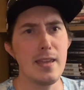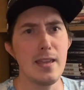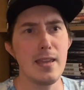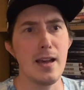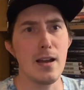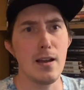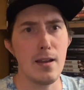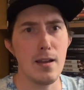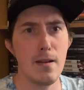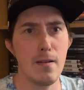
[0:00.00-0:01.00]
yeah,
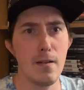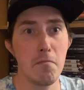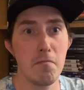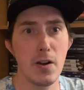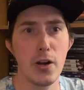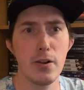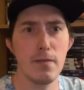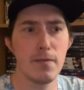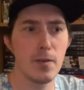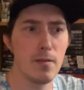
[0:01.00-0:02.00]
uh, very good
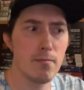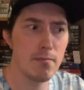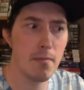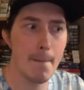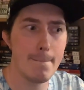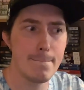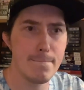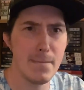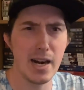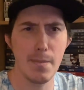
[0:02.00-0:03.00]
film.
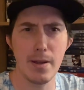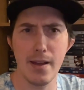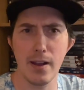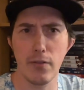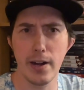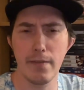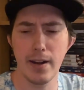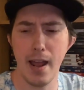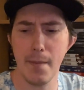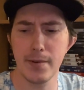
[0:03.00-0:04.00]
Might not be that great of an
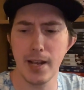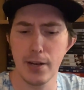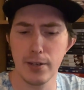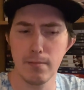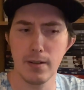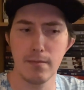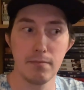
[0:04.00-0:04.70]
adaptation, but